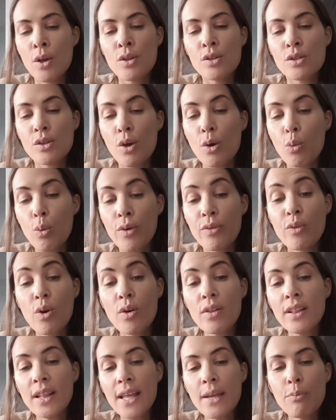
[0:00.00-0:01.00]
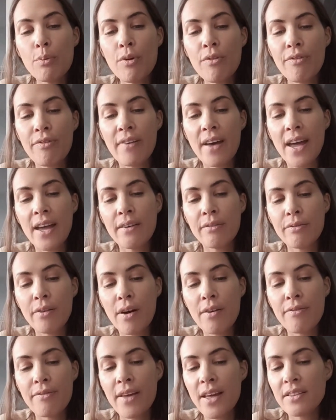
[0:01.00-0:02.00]
So we've got Leap of Faith.
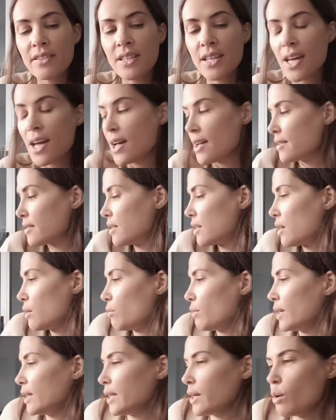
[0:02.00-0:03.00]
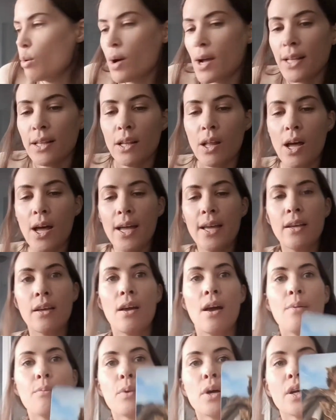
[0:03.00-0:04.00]
I found a card that I really quite
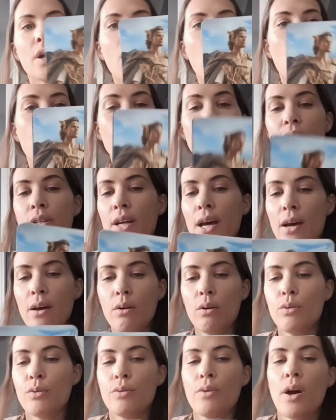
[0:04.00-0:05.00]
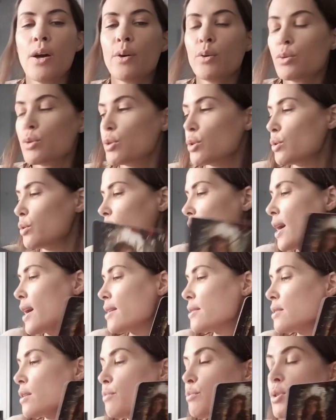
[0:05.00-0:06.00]
like. I'm going to hold it up. Oh, I got two
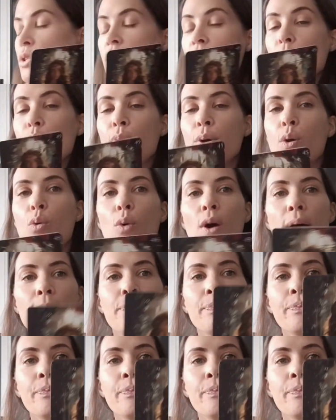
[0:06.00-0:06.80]
cards. I'm just going to pick one.